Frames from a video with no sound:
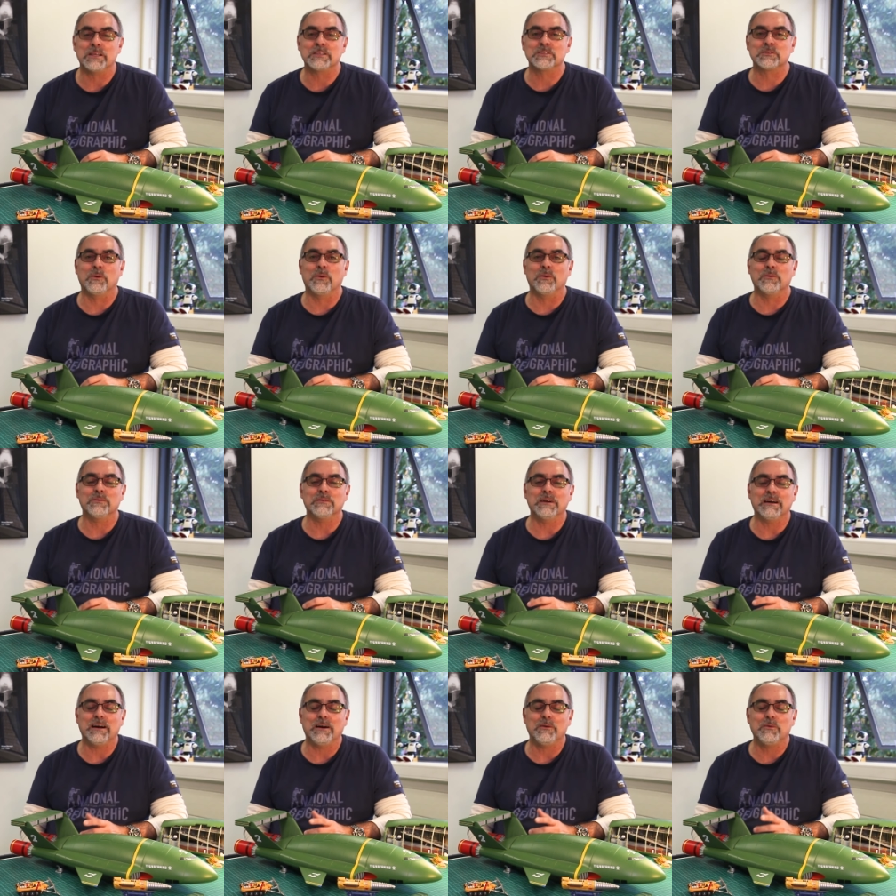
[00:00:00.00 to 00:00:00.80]
So
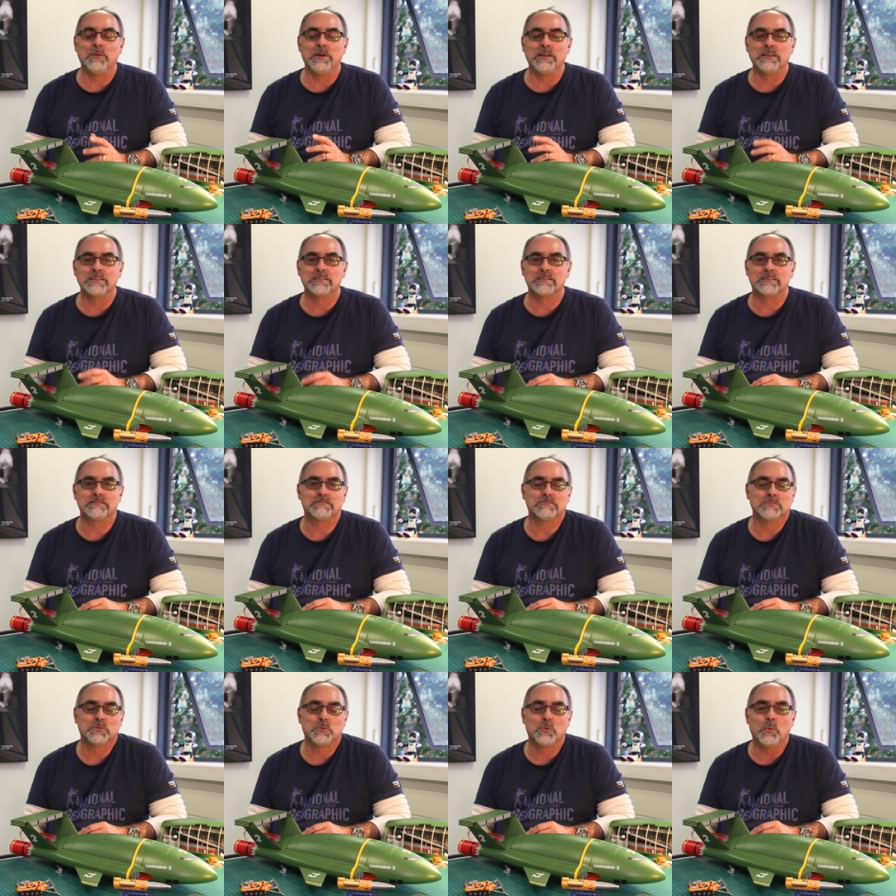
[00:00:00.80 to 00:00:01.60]
I
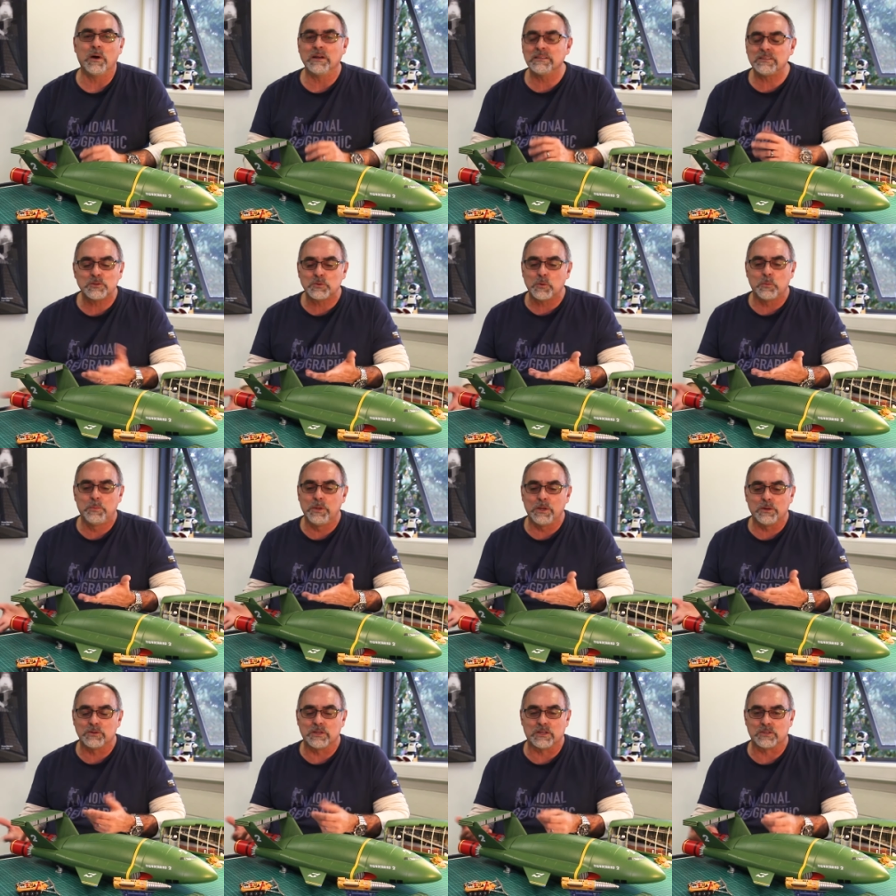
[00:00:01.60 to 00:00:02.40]
always wanted to
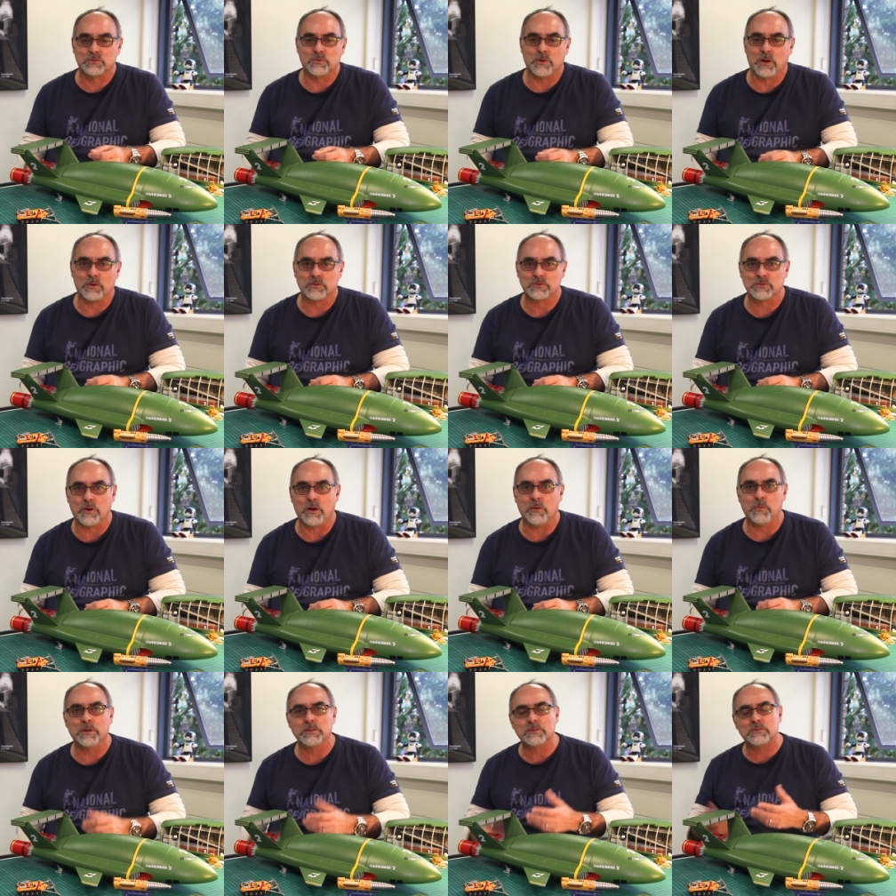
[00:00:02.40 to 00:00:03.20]
build as well. So
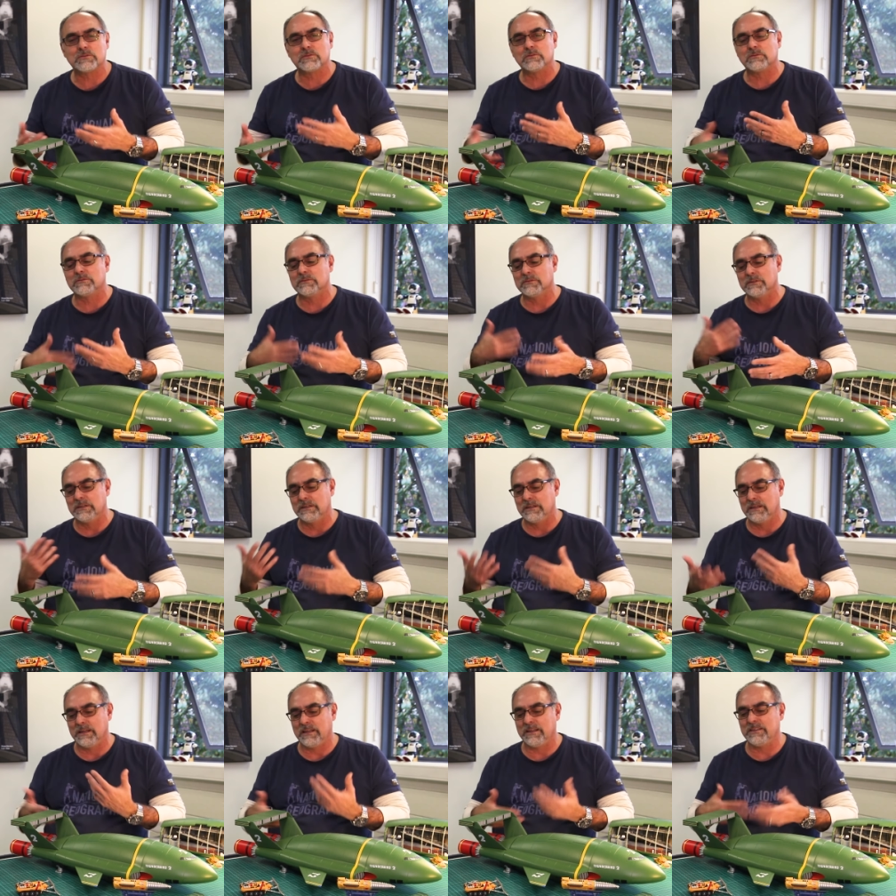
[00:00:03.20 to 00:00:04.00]
I wanted to
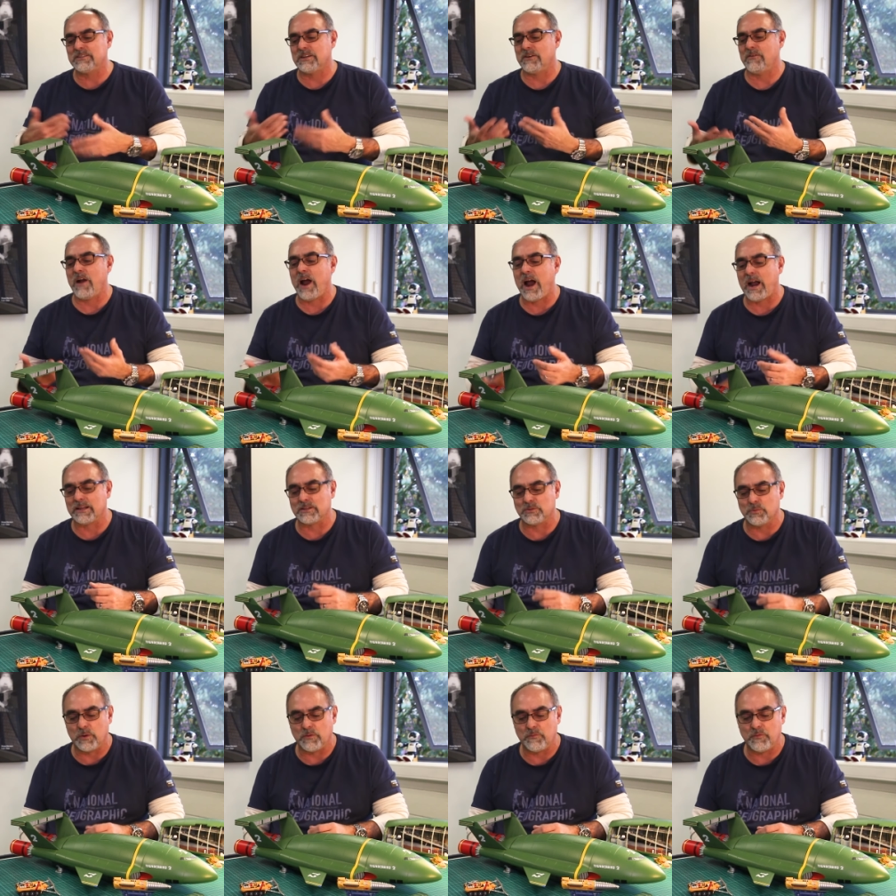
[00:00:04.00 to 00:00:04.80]

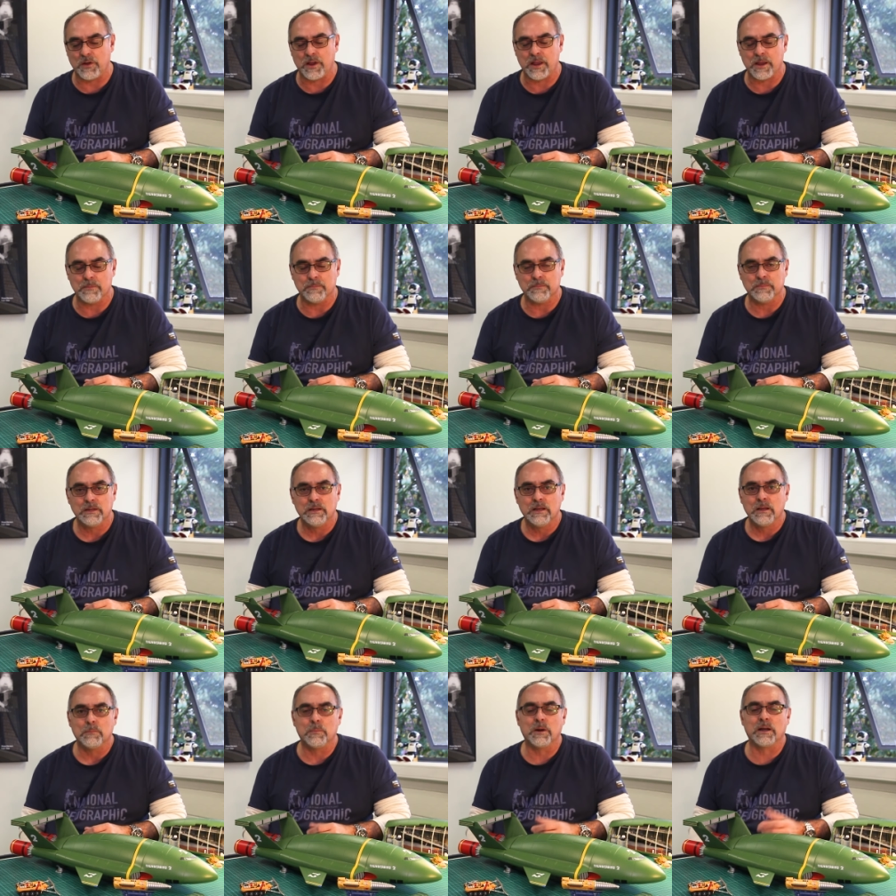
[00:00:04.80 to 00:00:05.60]
interact with him.
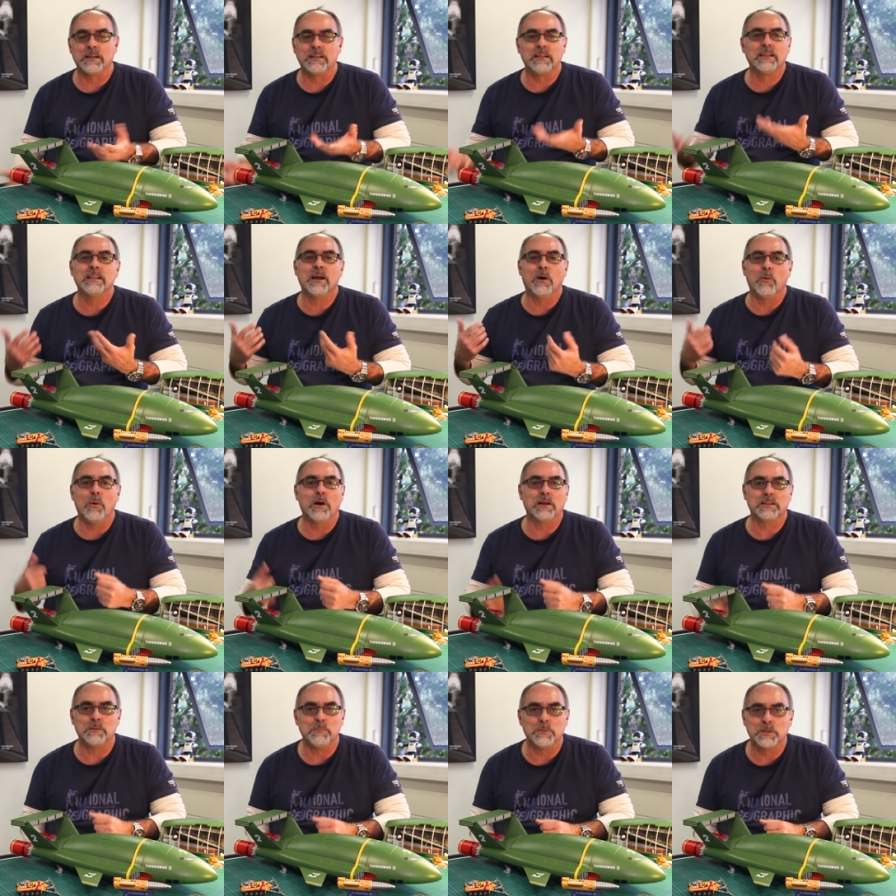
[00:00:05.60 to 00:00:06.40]
But he didn't
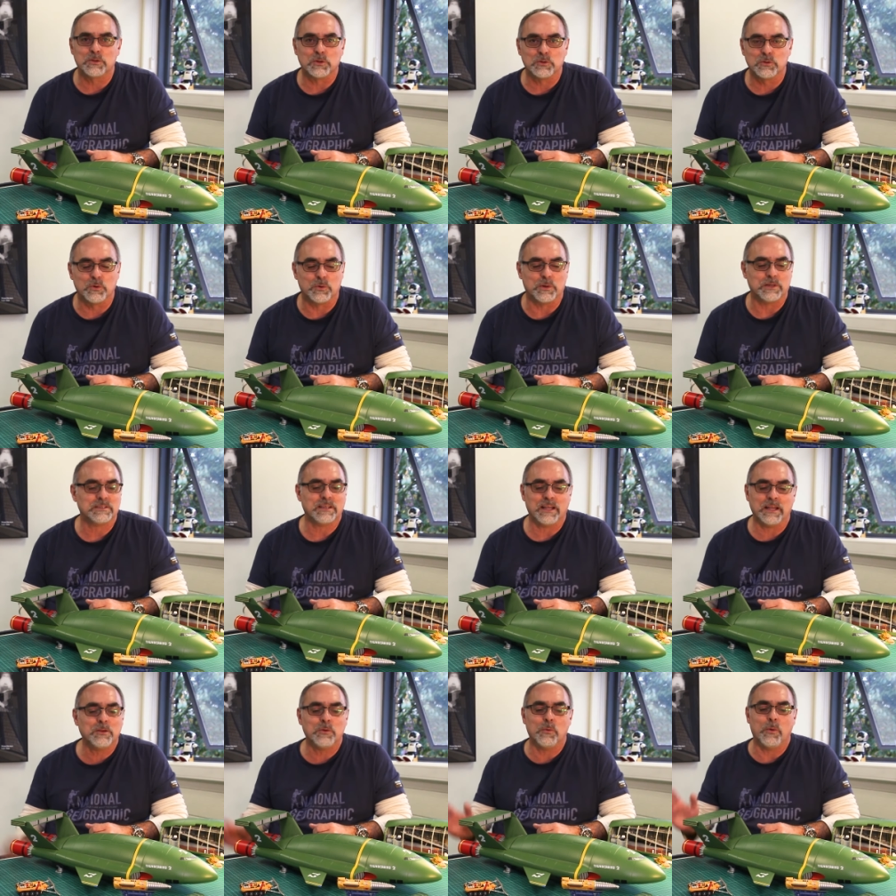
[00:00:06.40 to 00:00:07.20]
want me to do it
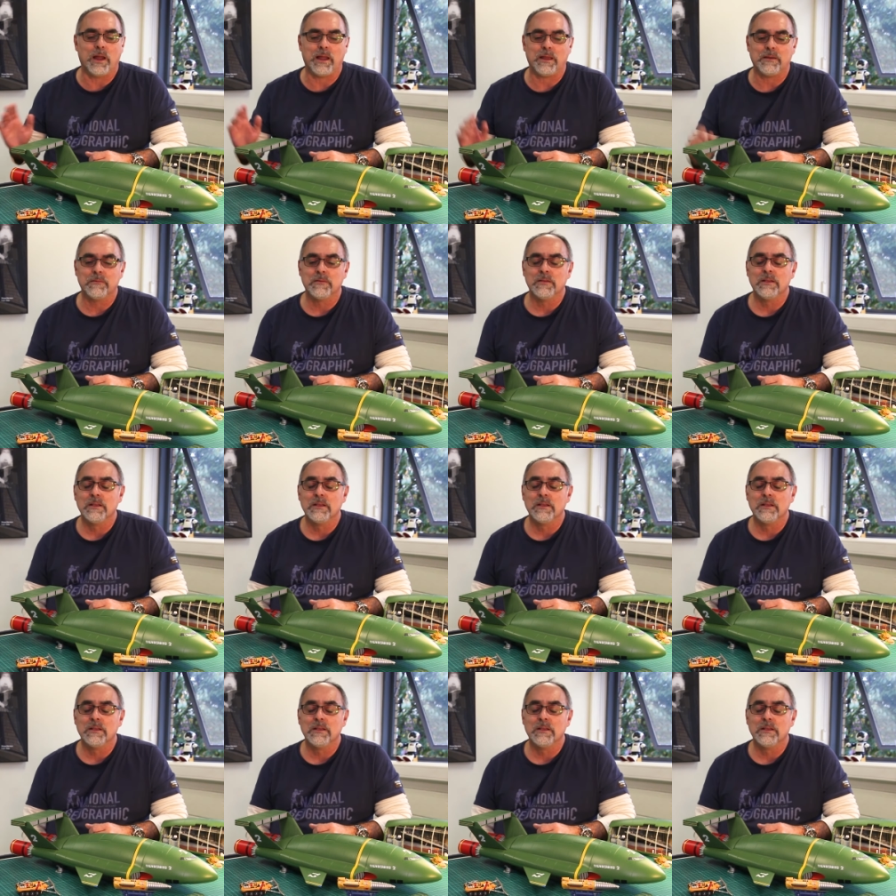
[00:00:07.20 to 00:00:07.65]
anyway.